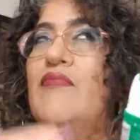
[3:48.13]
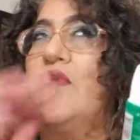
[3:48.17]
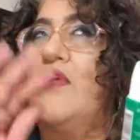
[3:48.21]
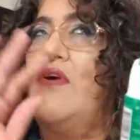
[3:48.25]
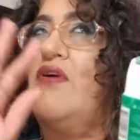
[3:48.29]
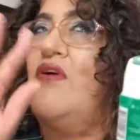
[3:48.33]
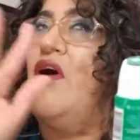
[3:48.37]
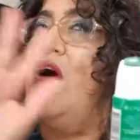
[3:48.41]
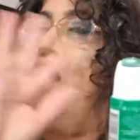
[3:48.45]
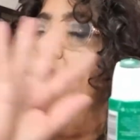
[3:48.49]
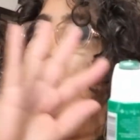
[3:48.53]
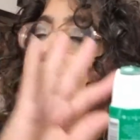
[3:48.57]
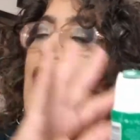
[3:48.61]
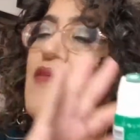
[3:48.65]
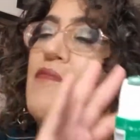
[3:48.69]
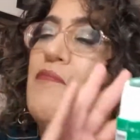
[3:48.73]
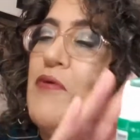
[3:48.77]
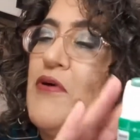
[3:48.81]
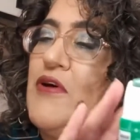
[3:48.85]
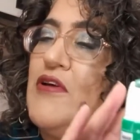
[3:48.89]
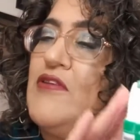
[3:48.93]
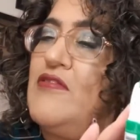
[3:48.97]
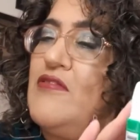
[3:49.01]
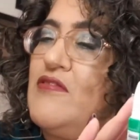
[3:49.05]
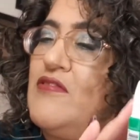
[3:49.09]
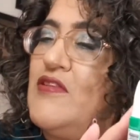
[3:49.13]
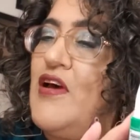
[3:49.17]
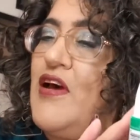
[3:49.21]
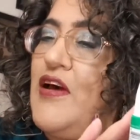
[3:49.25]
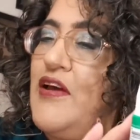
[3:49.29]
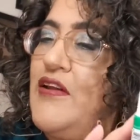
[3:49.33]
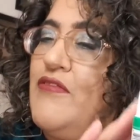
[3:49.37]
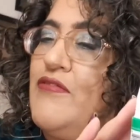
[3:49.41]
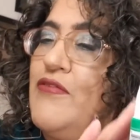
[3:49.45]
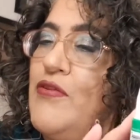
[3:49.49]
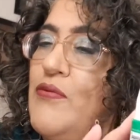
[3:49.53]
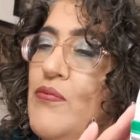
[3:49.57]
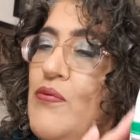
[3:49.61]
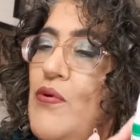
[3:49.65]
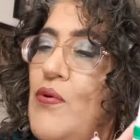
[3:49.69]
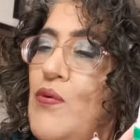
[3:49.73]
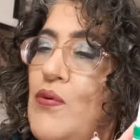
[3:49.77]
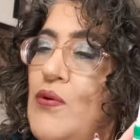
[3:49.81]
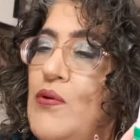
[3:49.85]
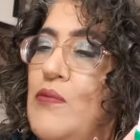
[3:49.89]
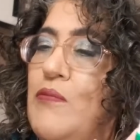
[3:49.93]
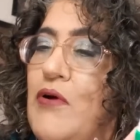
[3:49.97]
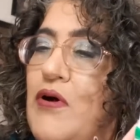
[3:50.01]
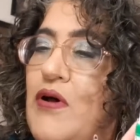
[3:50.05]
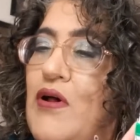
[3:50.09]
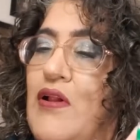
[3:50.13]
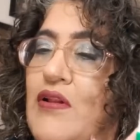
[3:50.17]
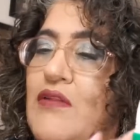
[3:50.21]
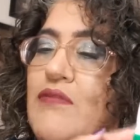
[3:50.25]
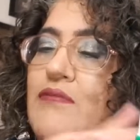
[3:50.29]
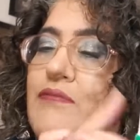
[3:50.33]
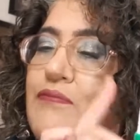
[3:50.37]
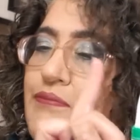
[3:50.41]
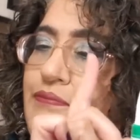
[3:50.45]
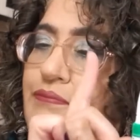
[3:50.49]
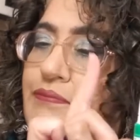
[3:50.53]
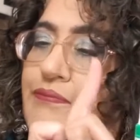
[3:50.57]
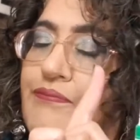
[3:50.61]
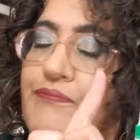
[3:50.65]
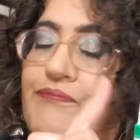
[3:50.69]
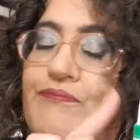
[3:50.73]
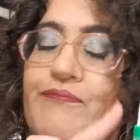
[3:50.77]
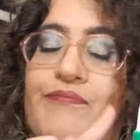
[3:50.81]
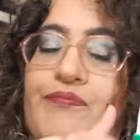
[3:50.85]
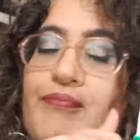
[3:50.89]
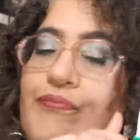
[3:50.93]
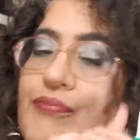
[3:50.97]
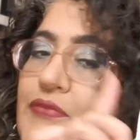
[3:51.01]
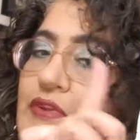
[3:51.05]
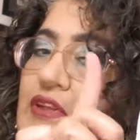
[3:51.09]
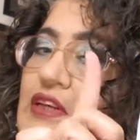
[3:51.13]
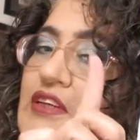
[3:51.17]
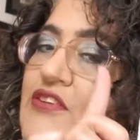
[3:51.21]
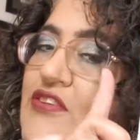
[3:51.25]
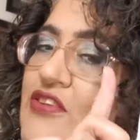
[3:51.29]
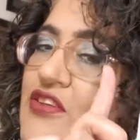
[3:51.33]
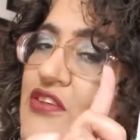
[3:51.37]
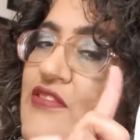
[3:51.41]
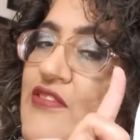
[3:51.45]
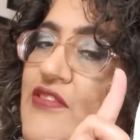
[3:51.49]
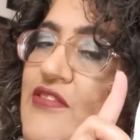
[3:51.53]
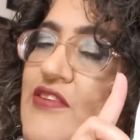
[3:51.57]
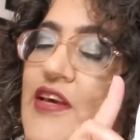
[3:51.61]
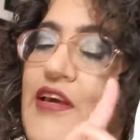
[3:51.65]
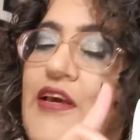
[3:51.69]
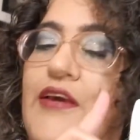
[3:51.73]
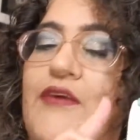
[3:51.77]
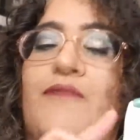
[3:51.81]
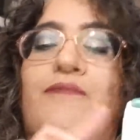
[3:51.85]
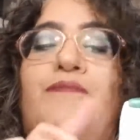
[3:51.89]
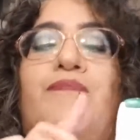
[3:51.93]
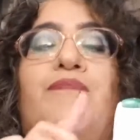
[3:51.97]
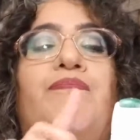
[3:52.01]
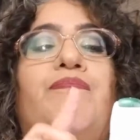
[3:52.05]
on the pus side of the roller ball, let's just say.